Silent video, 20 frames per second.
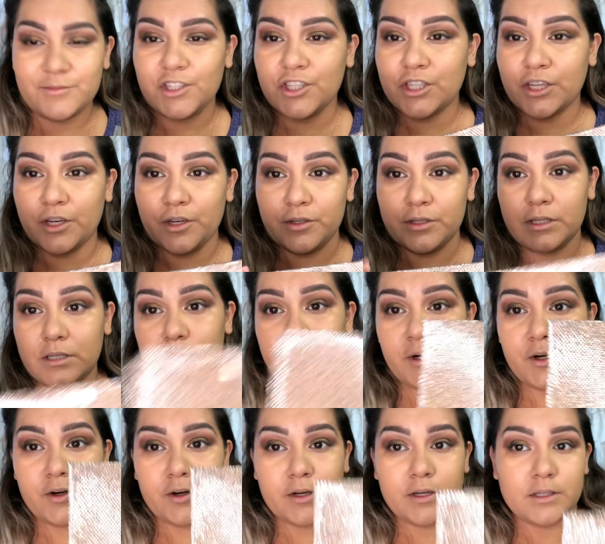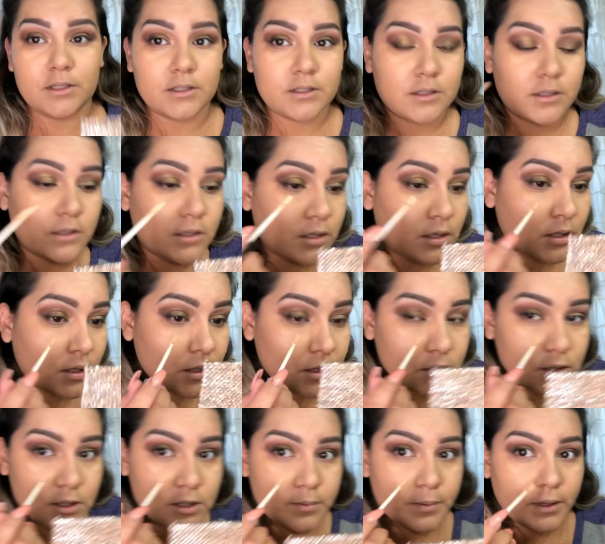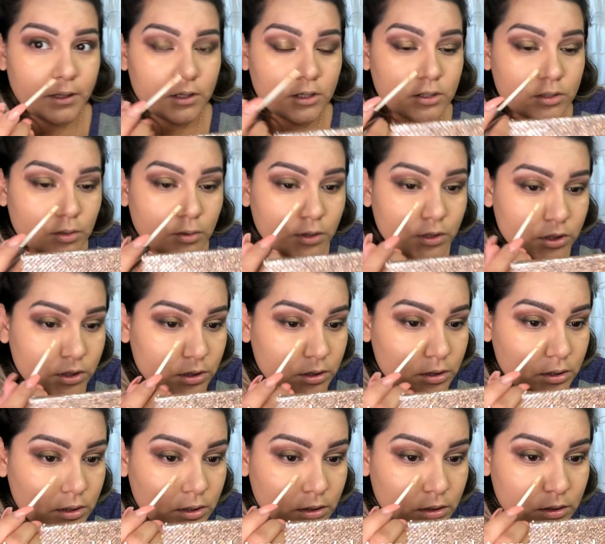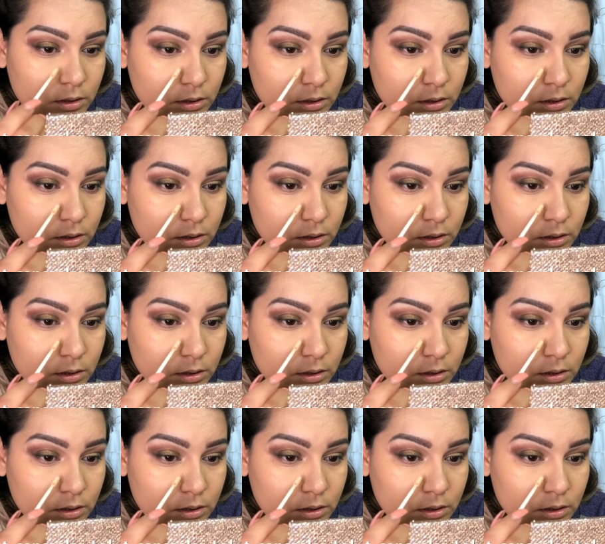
Just gonna use this mirror because this palette is gorgeous.